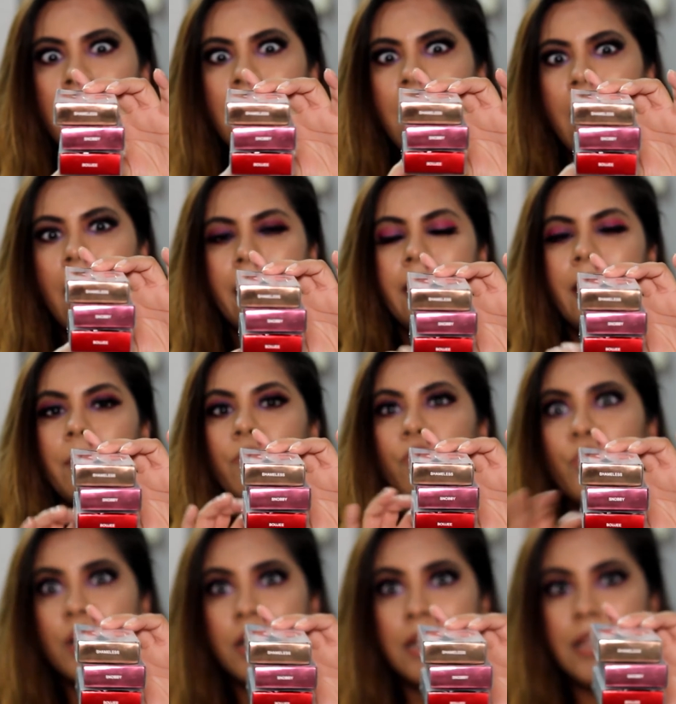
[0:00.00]
I am
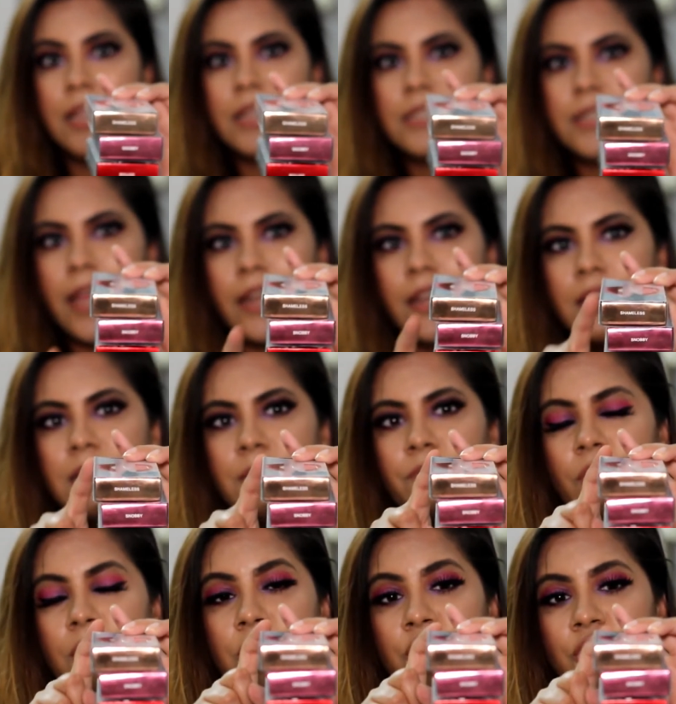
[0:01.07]
really excited
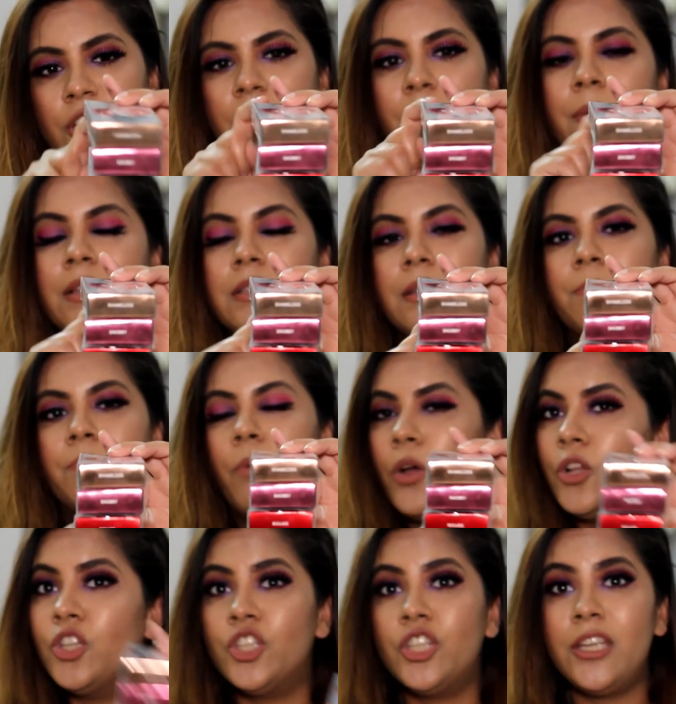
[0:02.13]
for Shameless and
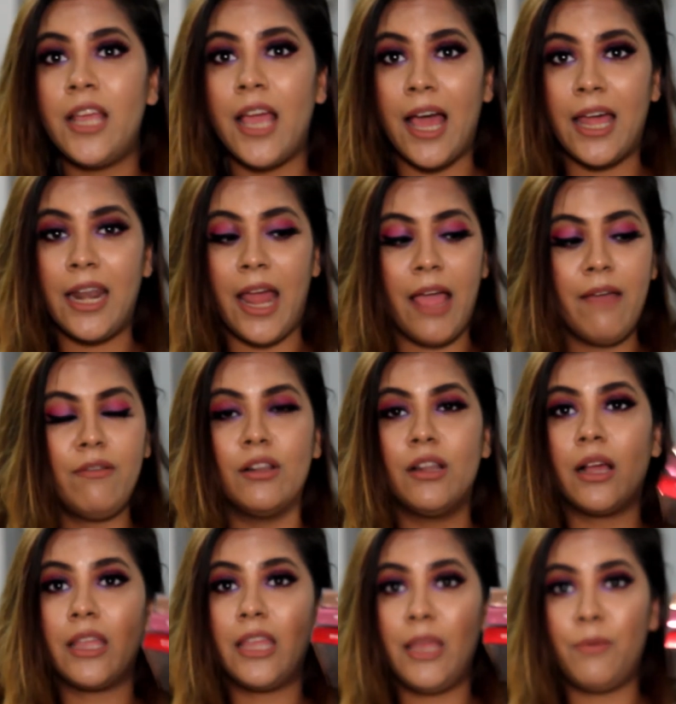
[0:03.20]
BOUJEE, and I will
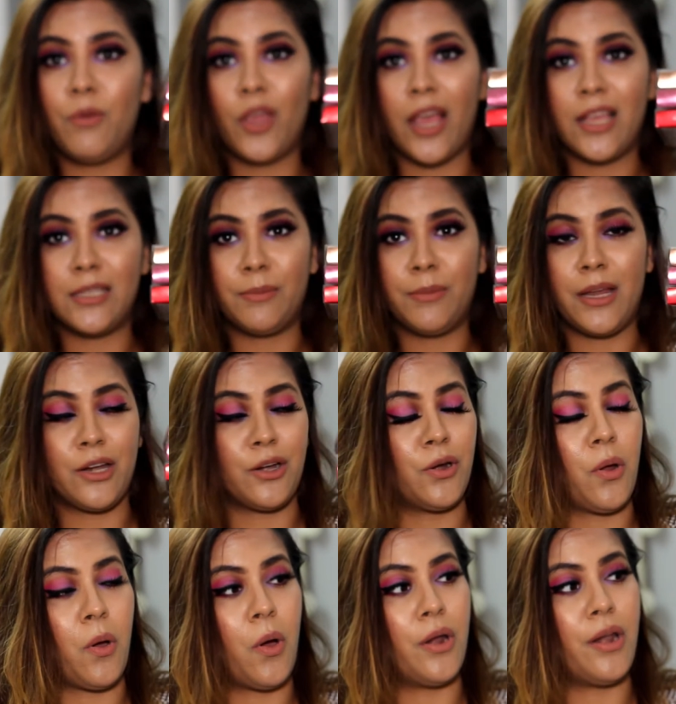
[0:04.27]
keep you guys updated
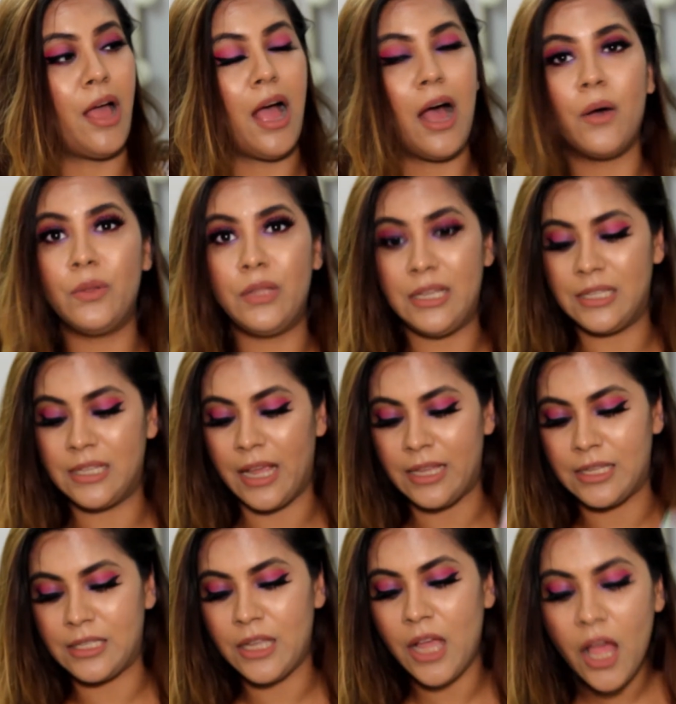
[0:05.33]
on how these
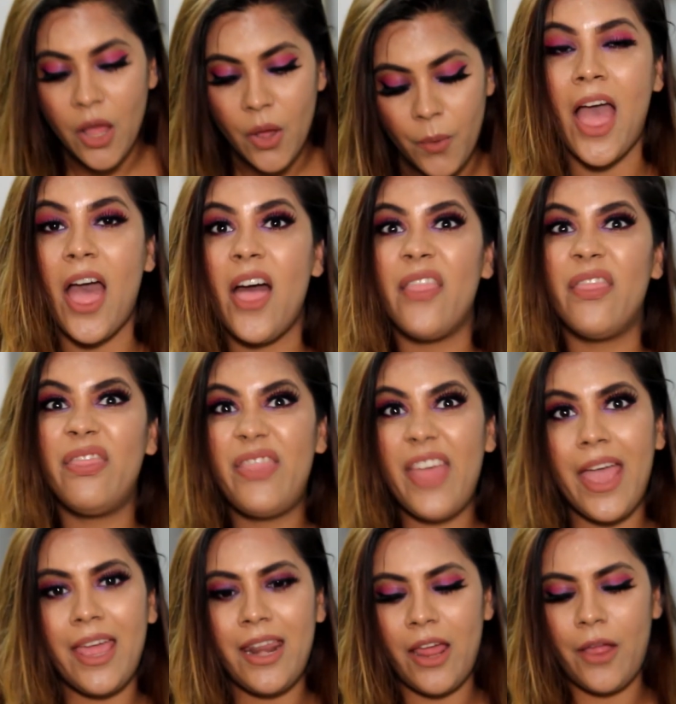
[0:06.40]
guys go.
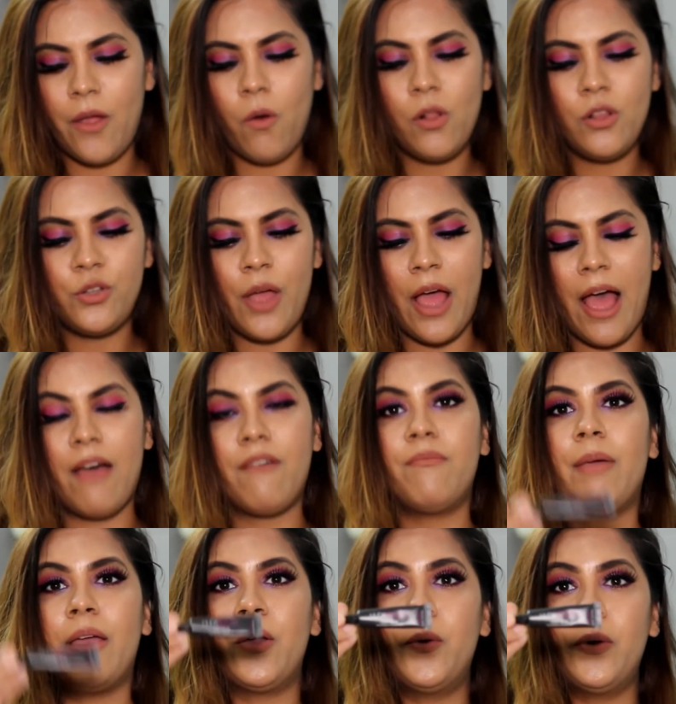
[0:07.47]
Then I also have
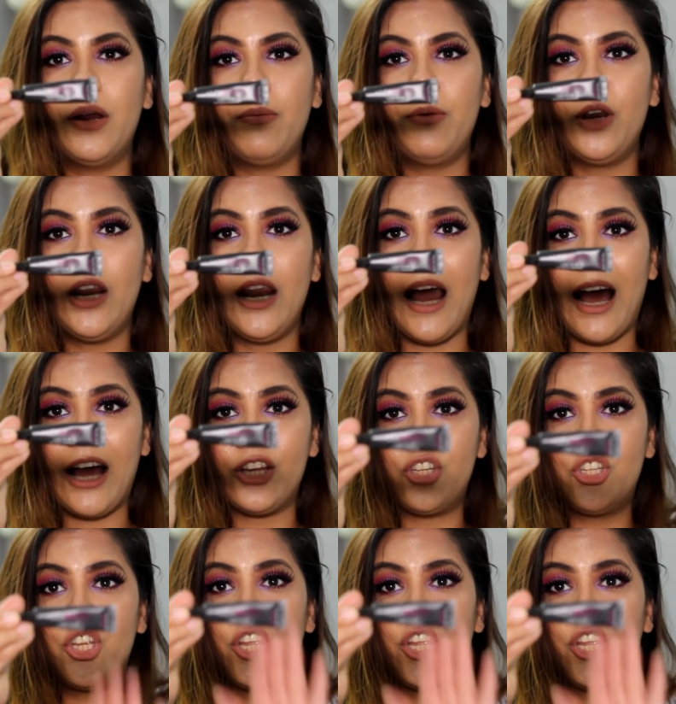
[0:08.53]
my Huda Beauty Lash